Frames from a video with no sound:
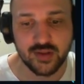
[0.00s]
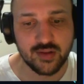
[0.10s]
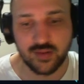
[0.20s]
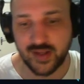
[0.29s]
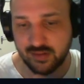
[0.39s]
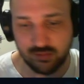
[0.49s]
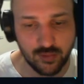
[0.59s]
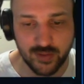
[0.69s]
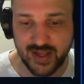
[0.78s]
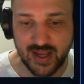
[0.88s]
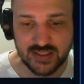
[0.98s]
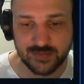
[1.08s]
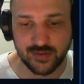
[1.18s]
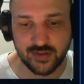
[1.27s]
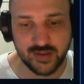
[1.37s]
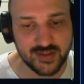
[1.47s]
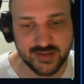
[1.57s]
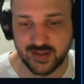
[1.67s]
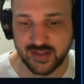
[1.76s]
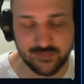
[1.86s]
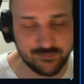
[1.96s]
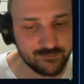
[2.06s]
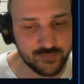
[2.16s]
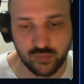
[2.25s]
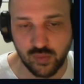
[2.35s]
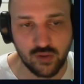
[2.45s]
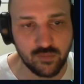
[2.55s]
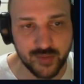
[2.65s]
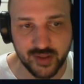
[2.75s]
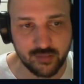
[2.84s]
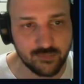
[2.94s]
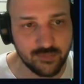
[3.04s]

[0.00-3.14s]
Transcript: like throwing axemen into like a 12 minute,